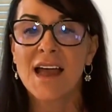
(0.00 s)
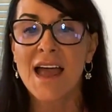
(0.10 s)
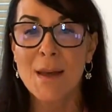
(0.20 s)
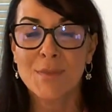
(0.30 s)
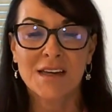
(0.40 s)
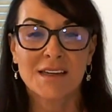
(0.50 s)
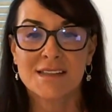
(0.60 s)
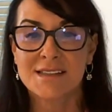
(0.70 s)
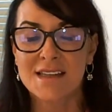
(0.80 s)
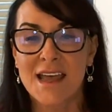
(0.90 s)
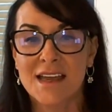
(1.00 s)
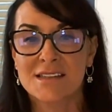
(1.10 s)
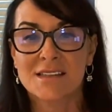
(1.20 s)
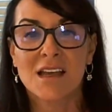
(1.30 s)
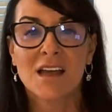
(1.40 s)
happiness,
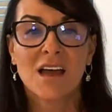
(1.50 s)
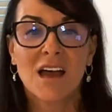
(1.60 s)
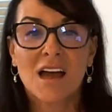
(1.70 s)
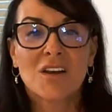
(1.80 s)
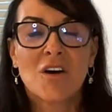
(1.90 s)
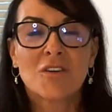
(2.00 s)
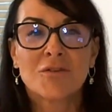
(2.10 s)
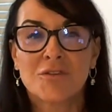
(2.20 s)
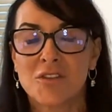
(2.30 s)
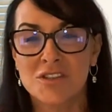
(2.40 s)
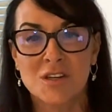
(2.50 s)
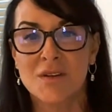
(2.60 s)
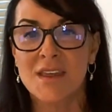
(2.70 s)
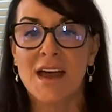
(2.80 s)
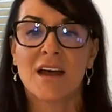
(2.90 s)
and a long future
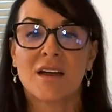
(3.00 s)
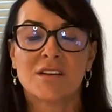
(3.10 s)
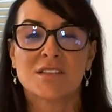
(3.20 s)
without having